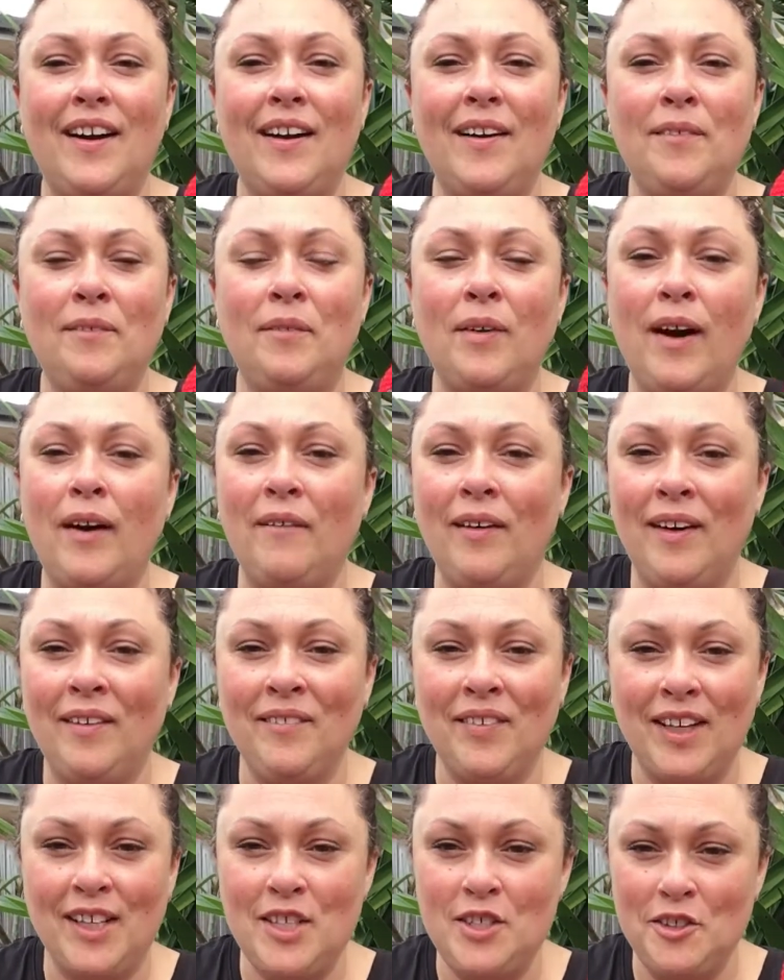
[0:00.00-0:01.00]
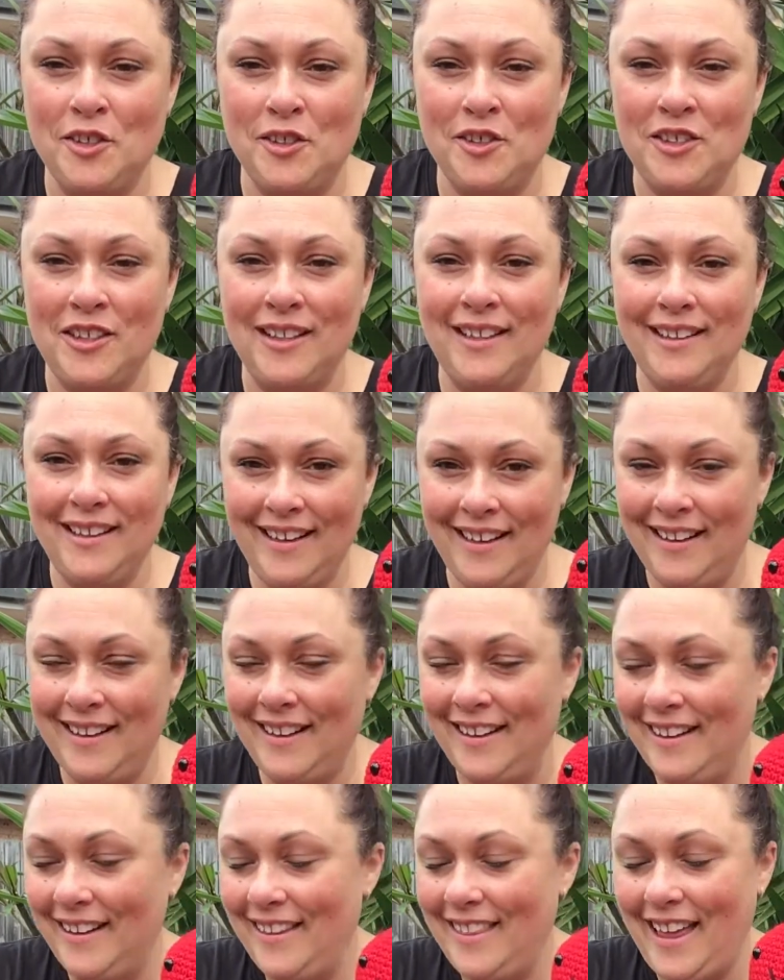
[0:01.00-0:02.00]
by one of my children.
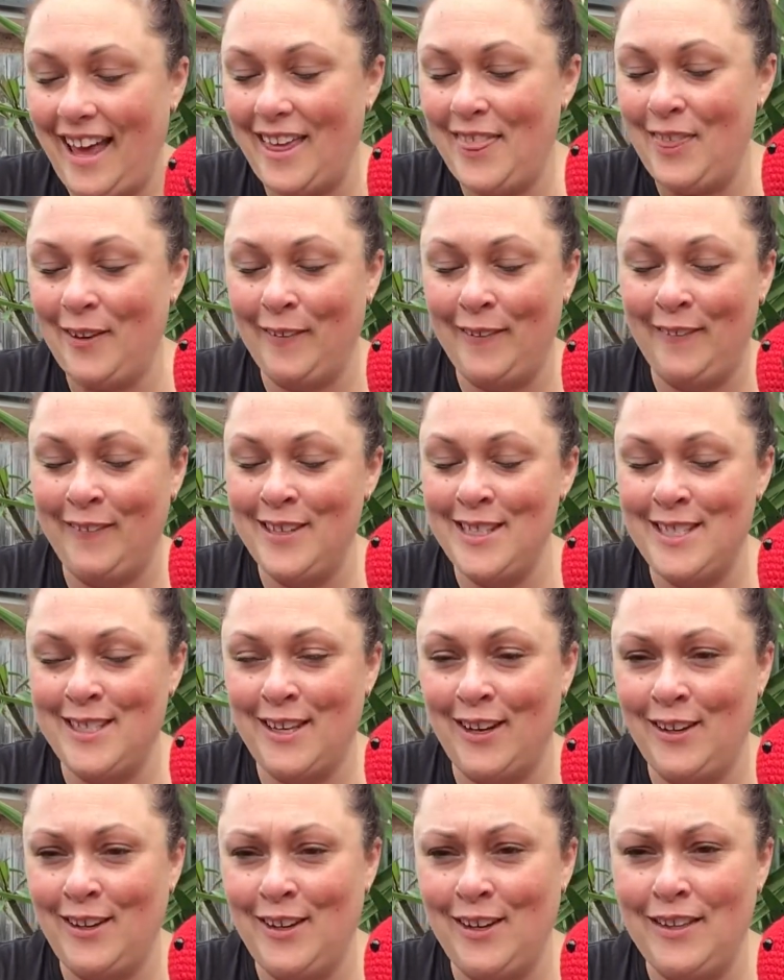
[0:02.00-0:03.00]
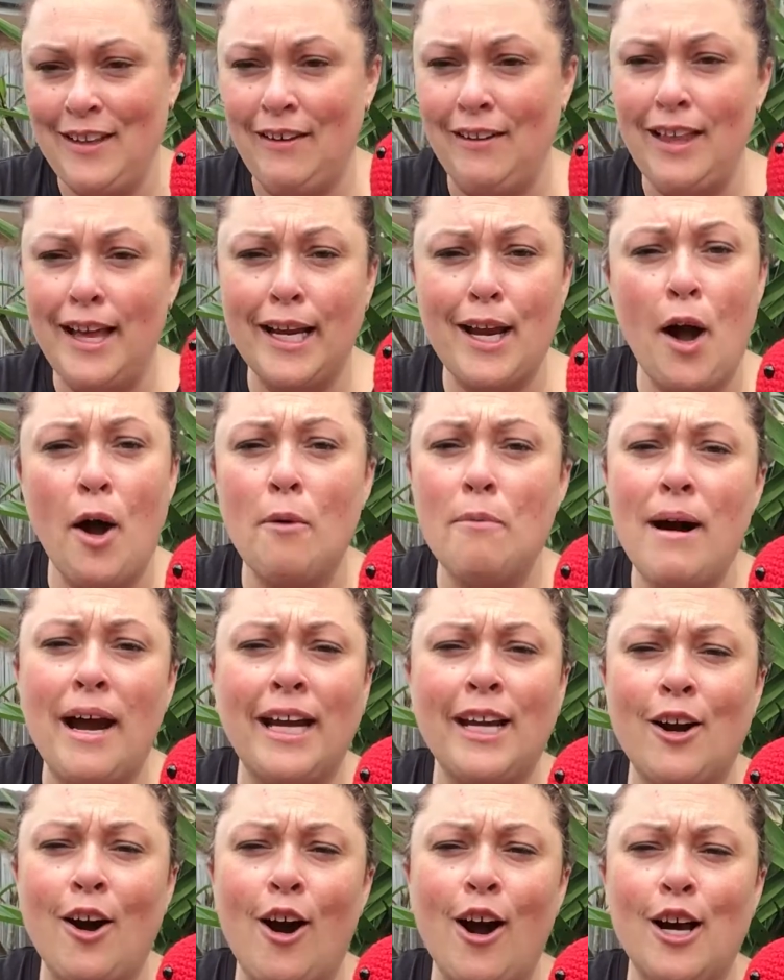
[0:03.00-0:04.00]
They thought it was so cute. They were like, oh my
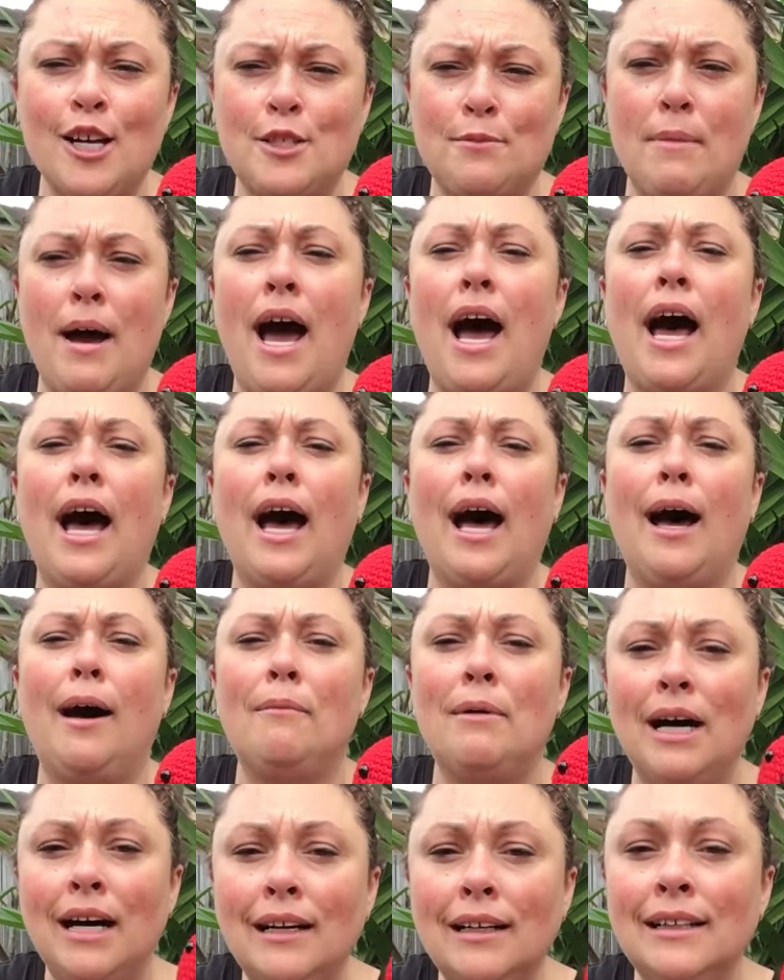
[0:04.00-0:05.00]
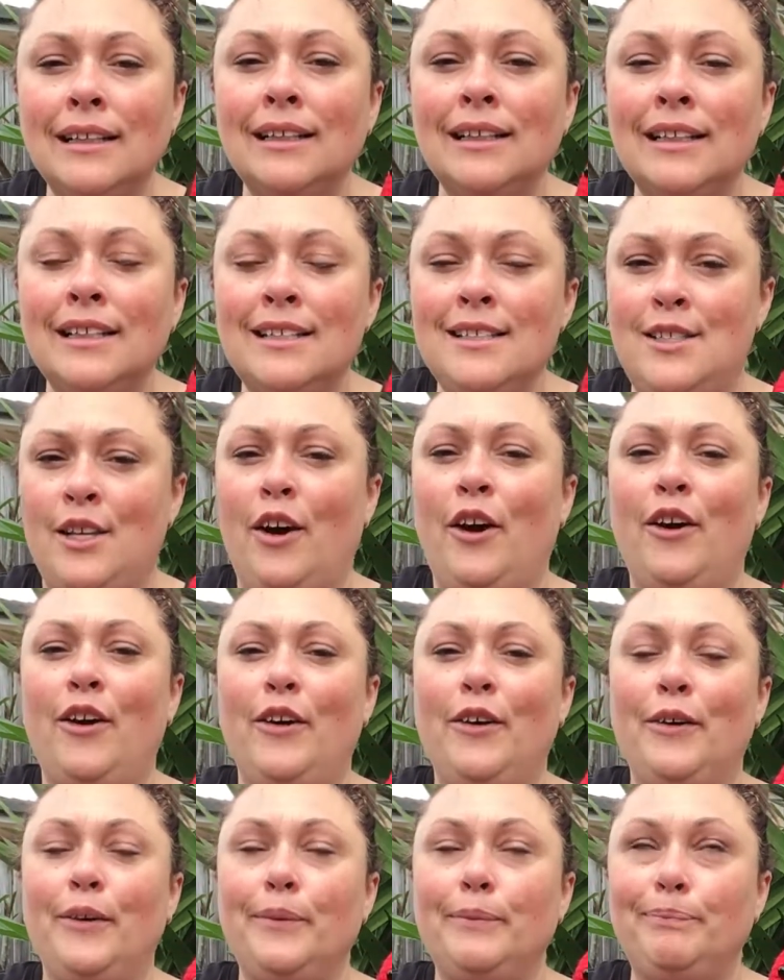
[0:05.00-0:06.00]
gosh, Mom.
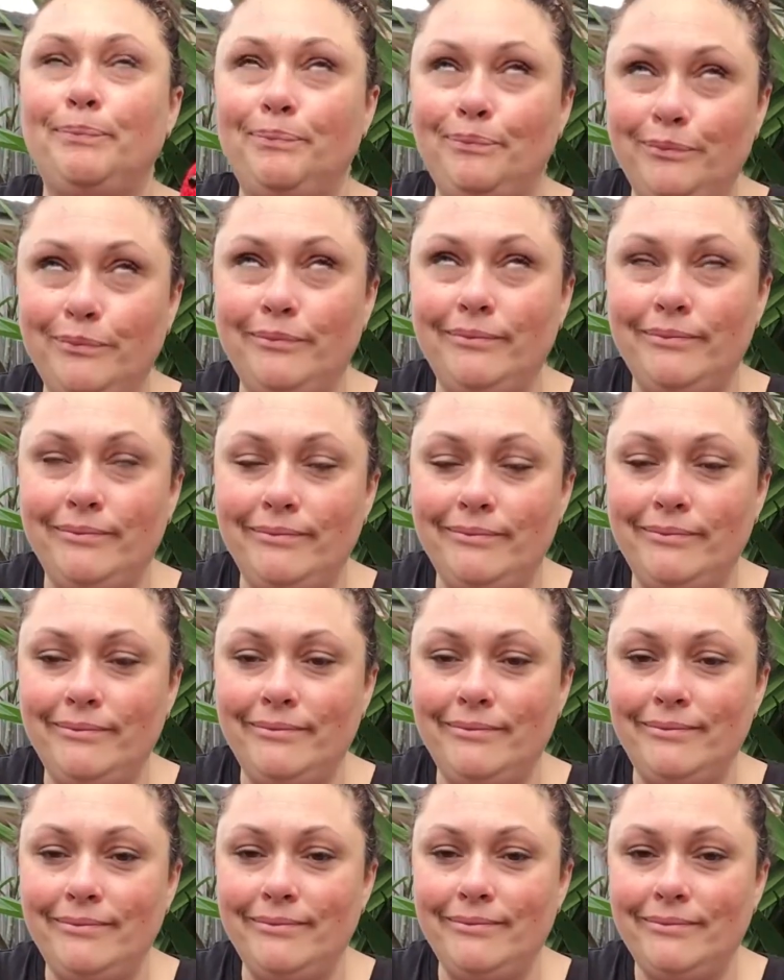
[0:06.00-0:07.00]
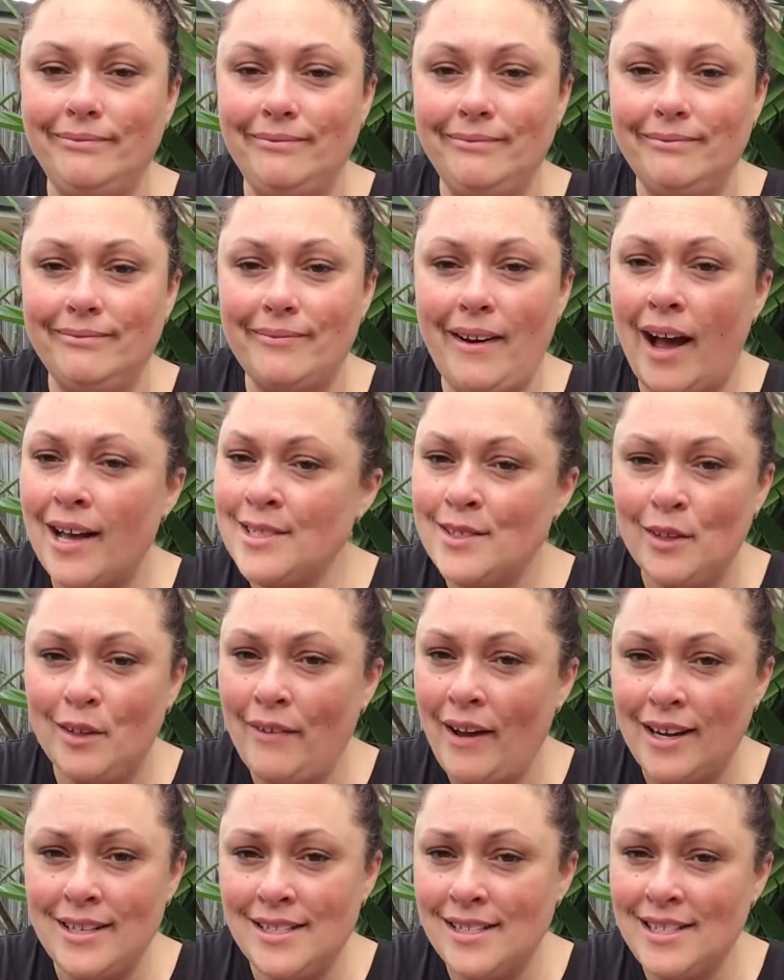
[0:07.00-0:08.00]
So I sort of
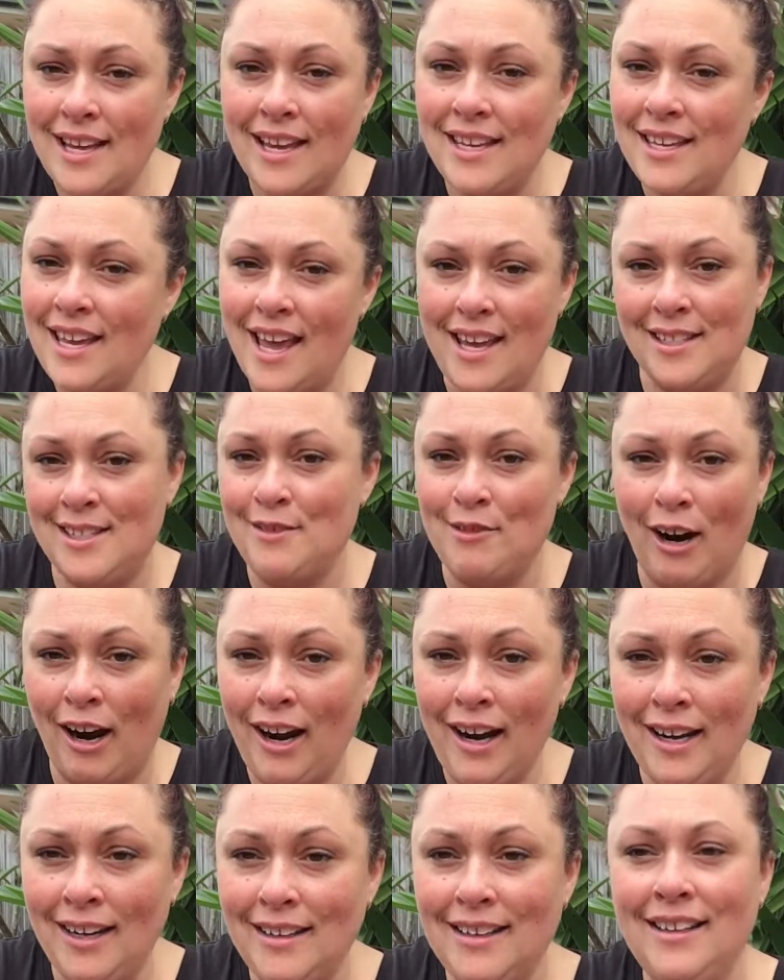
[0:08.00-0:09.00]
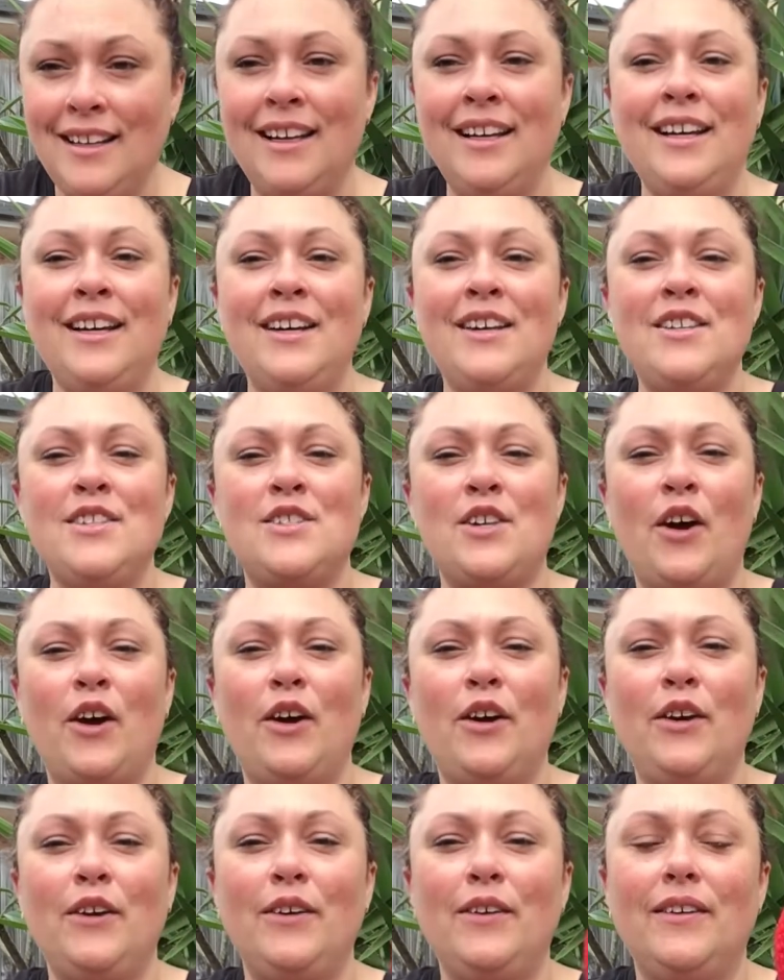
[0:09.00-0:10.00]
had to say yes, right?
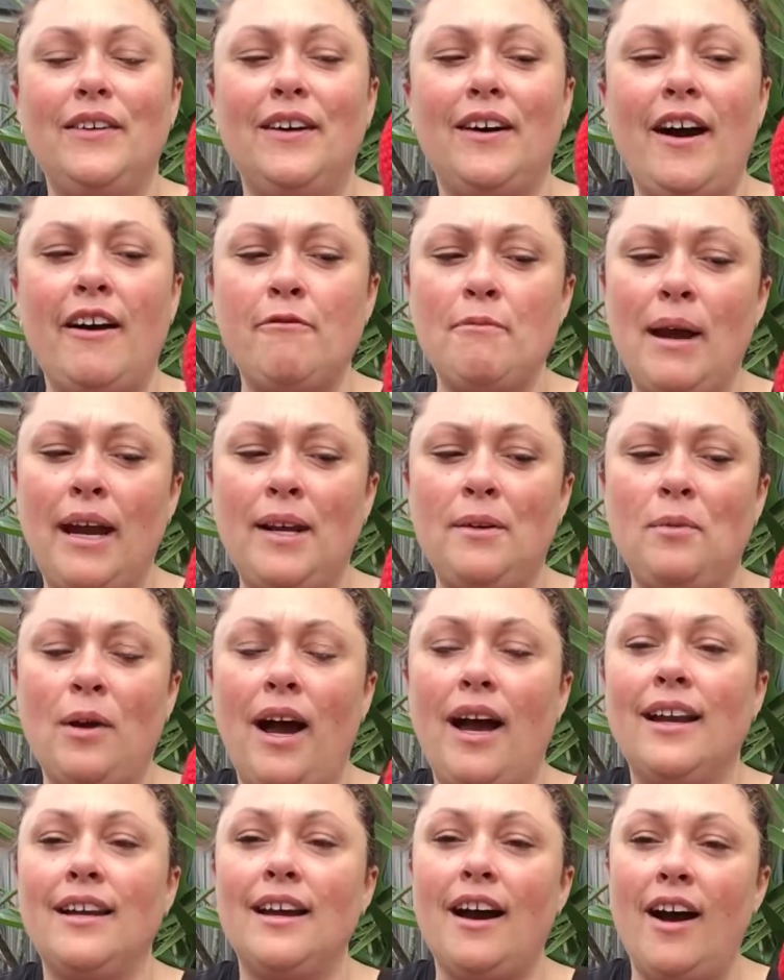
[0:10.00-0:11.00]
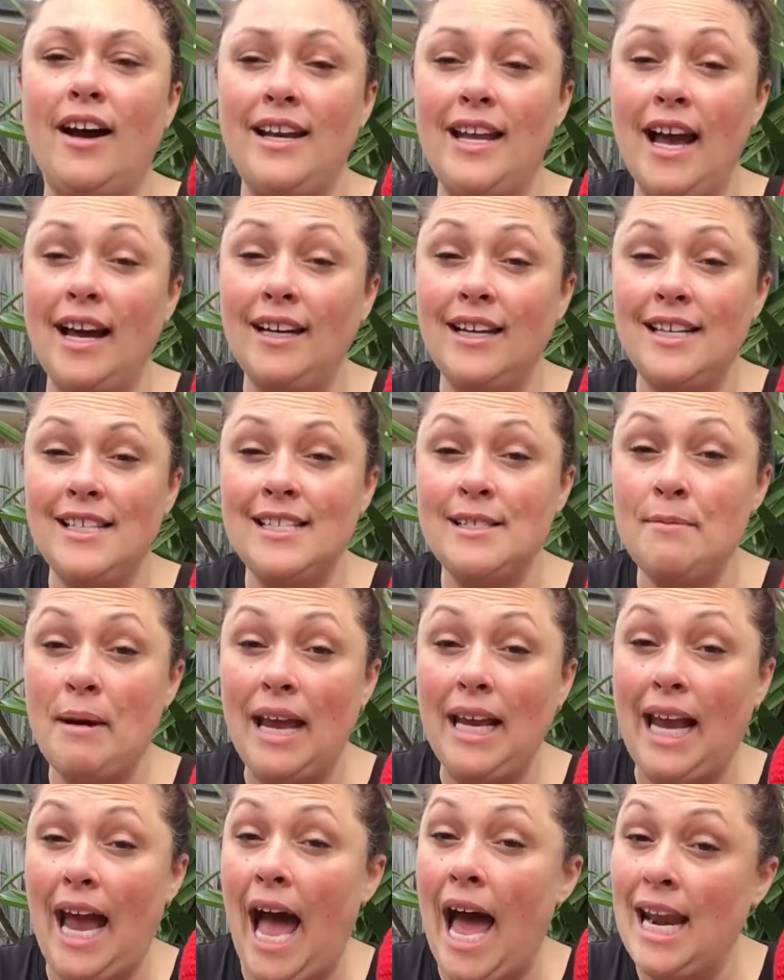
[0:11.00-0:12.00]
So I've made one. I now need to
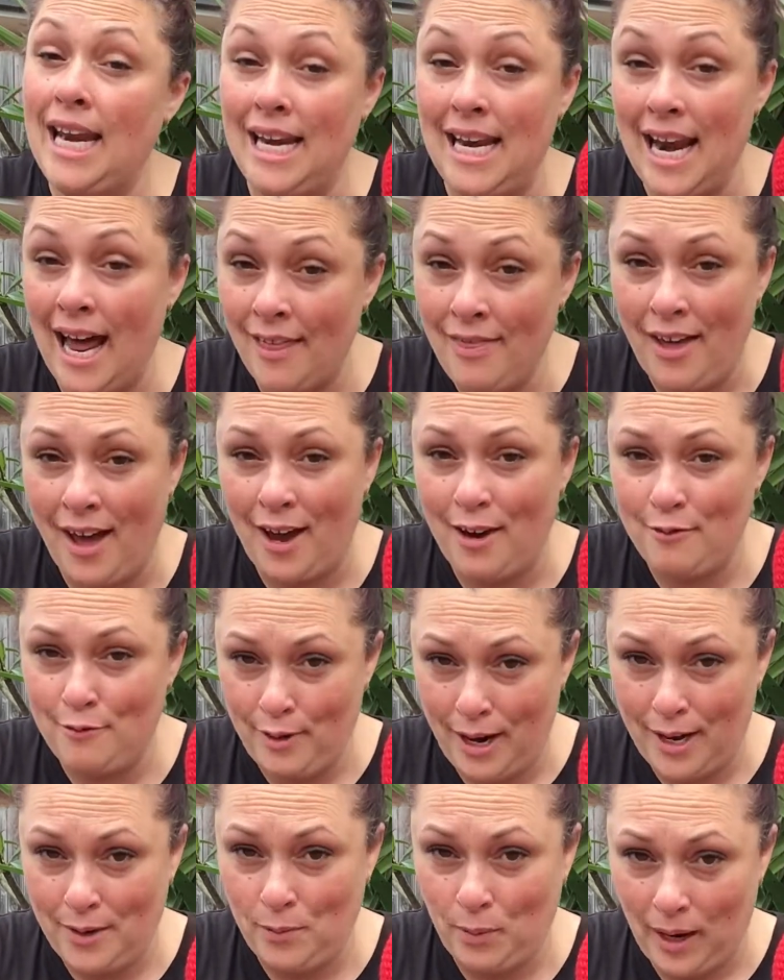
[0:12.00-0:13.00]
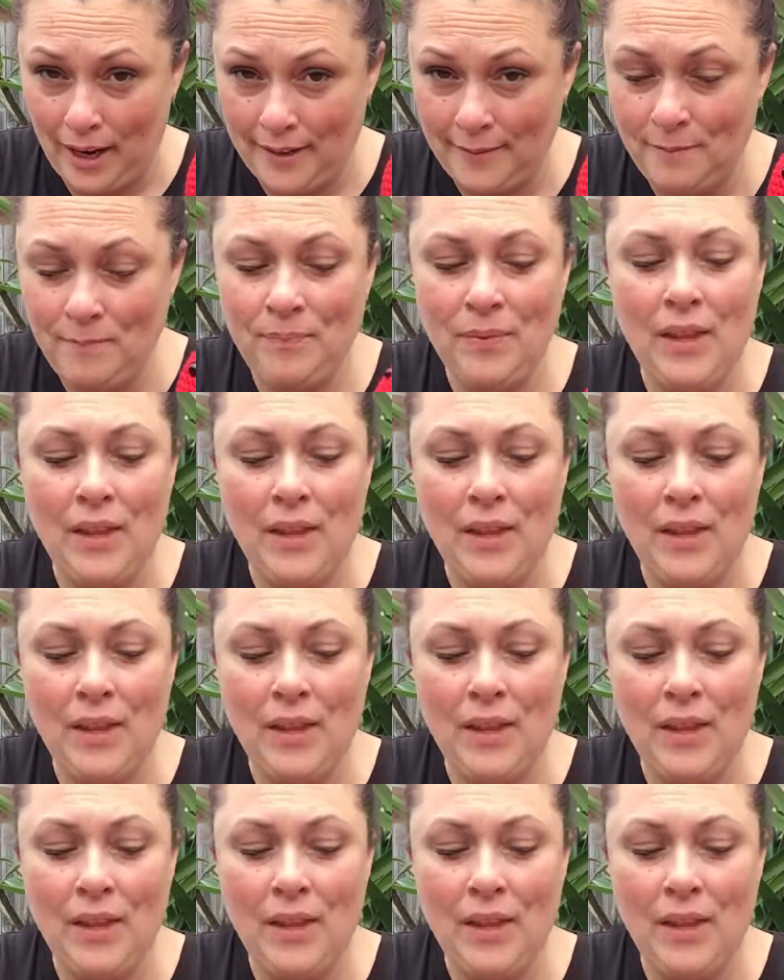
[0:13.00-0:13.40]
make another red one.